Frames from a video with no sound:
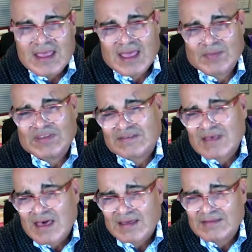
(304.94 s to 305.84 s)
And
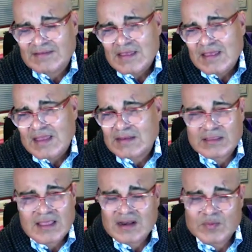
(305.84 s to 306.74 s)
besides, it's
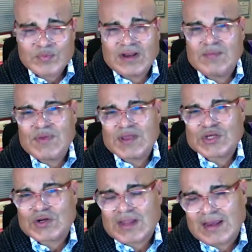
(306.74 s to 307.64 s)
not a pretty
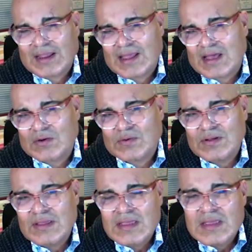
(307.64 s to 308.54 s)
picture anyhow.
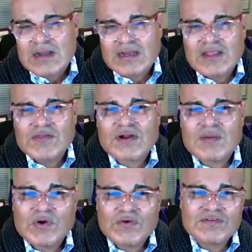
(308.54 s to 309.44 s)
Neither are
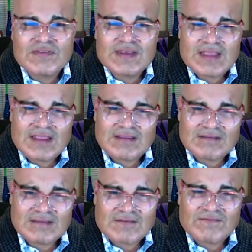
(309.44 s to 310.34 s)
most of the
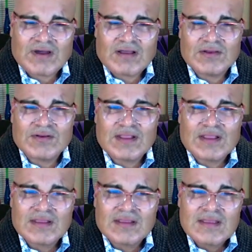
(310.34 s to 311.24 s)
days that followed.
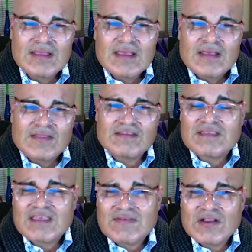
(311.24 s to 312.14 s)
The
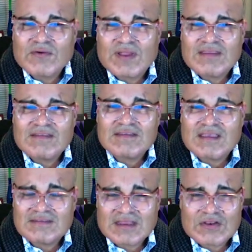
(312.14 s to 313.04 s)
saving grace
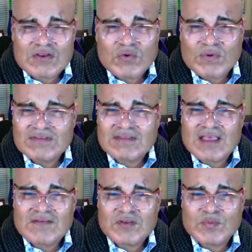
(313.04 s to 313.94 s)
is that no one's
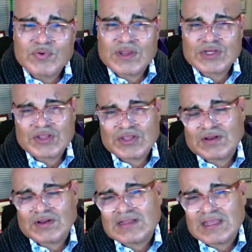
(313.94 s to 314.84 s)
left to pressure you
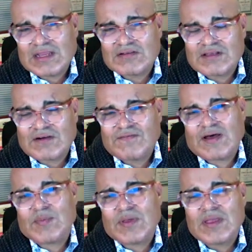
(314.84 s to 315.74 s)
to clean yourself
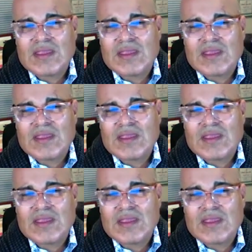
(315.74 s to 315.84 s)
up.